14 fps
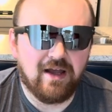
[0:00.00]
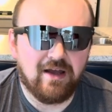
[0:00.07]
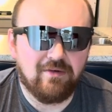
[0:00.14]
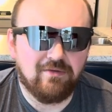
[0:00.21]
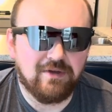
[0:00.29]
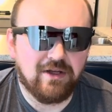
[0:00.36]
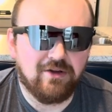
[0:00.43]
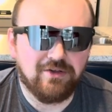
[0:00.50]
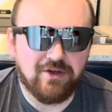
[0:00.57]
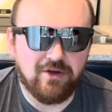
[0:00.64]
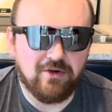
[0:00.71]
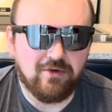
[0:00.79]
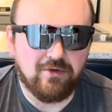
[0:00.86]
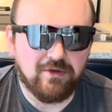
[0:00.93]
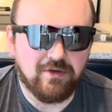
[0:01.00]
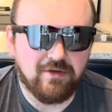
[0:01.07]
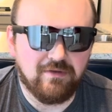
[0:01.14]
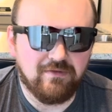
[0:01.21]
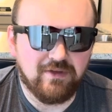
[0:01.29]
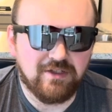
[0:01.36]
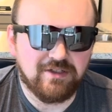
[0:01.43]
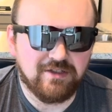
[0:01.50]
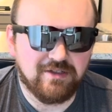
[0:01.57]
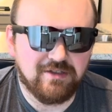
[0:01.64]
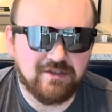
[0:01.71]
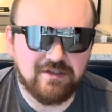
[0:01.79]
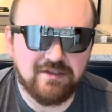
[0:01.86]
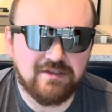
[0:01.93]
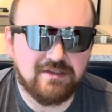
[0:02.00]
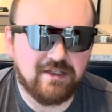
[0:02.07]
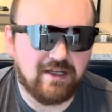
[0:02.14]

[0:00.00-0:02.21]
We all know the Vichers